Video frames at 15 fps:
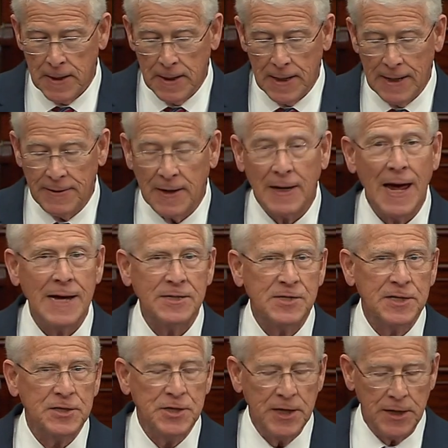In the last
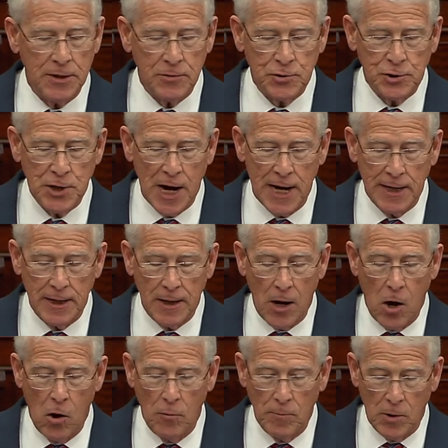60 years, China
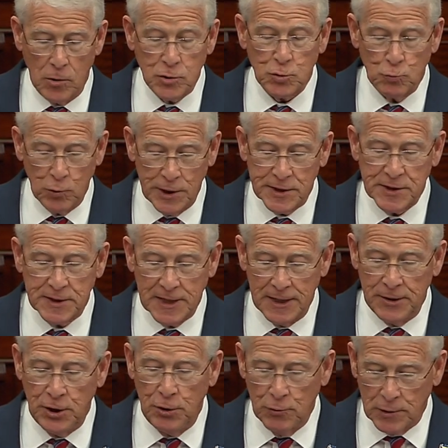almost risked a
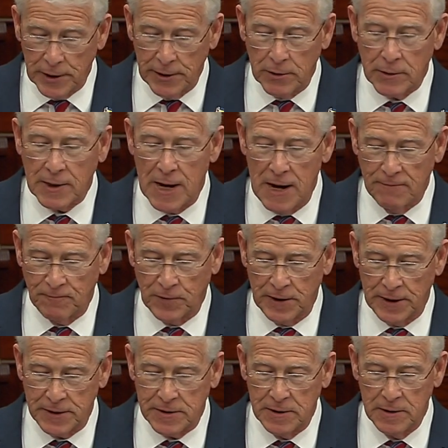nuclear
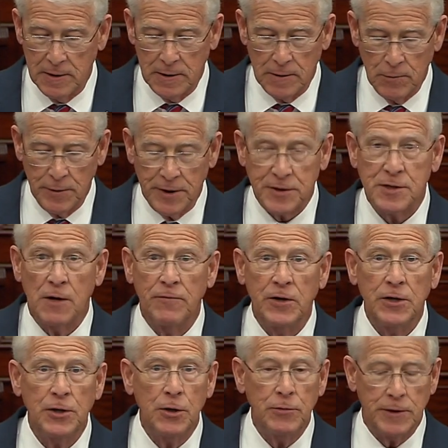conflict with the
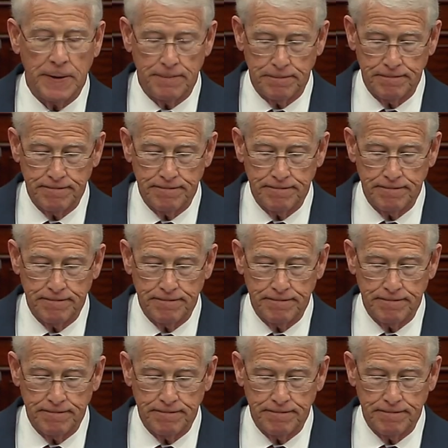Soviet Union,